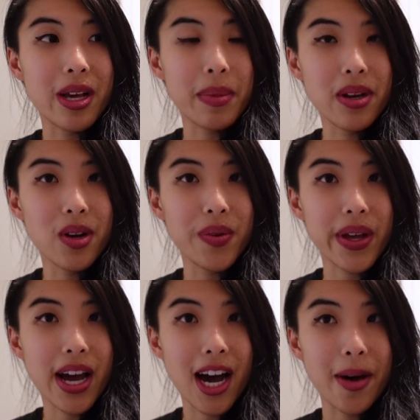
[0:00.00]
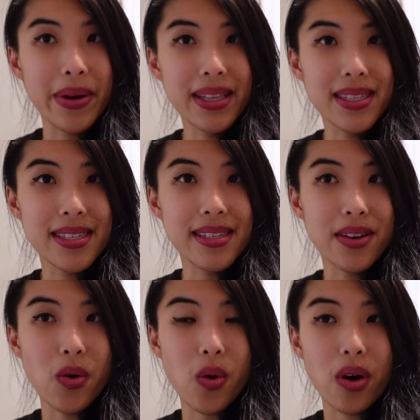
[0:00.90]
let me know in the comments,
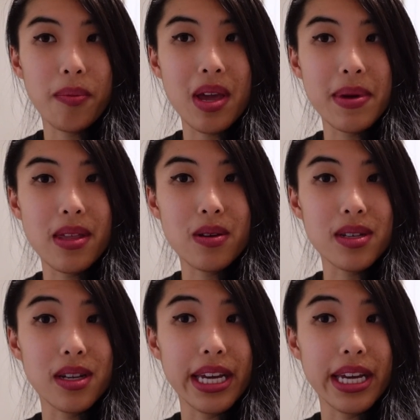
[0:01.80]
or maybe there's an